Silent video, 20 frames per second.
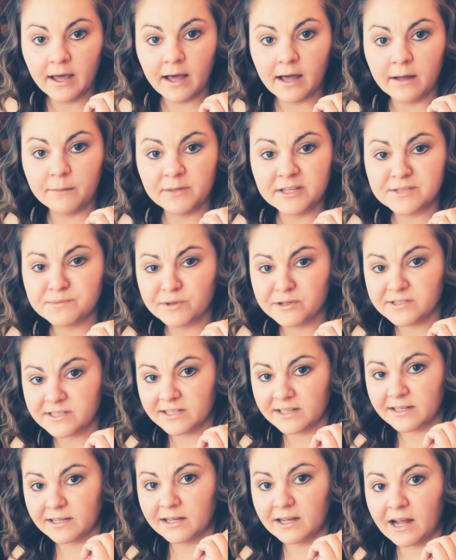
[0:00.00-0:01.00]
Um, this
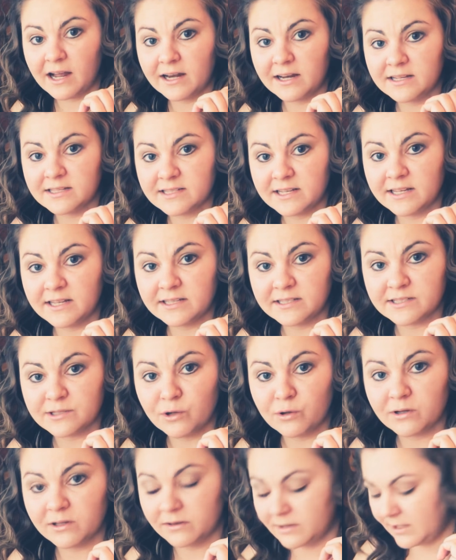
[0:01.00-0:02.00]
person can kind of sit and
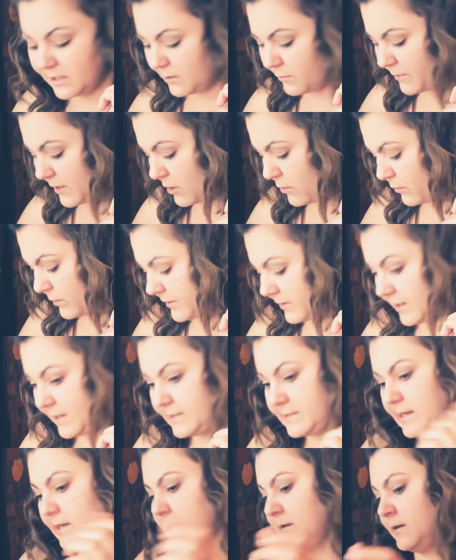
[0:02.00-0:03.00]
sulk and think about what
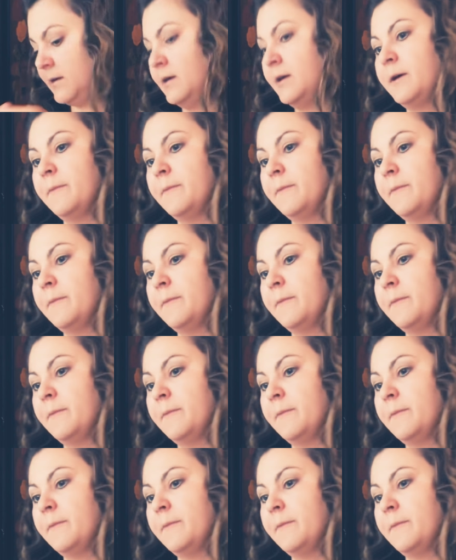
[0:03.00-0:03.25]
they did.